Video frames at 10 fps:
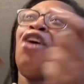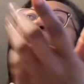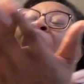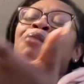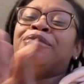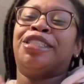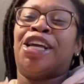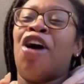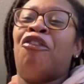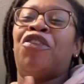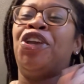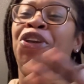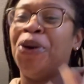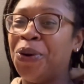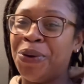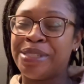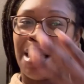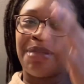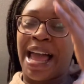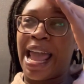so I'm confused.
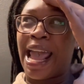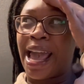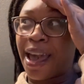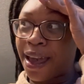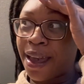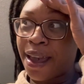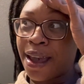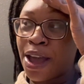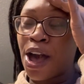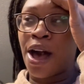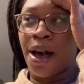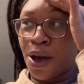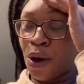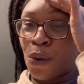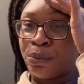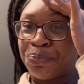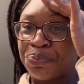I'm like, uh-oh.